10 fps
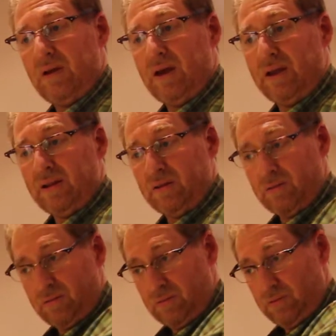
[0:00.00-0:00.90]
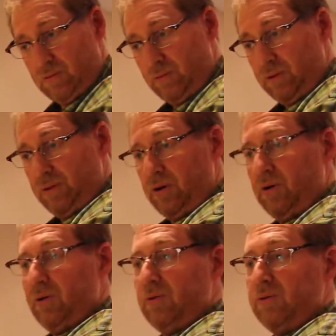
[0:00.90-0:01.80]
and drill the
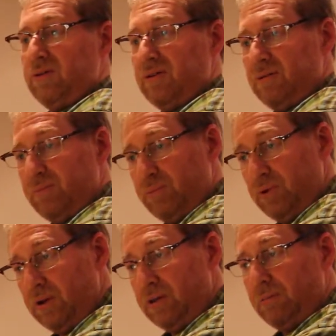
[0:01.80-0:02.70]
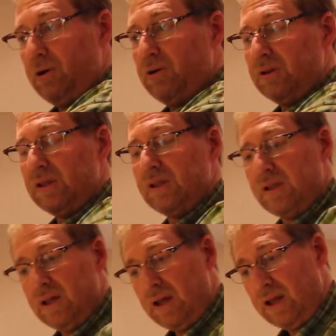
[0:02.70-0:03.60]
holes, put in the bolts,
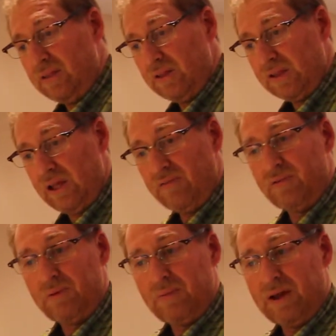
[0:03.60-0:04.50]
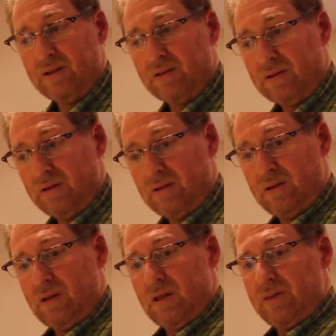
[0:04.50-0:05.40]
and the safe would be mounted.
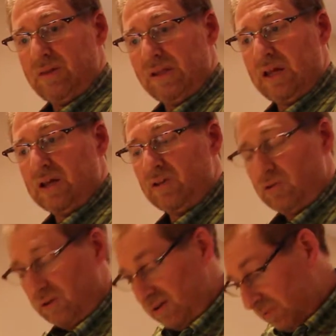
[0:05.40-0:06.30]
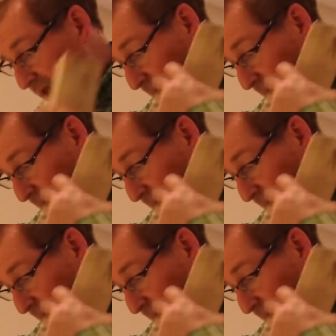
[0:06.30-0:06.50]
The second choice we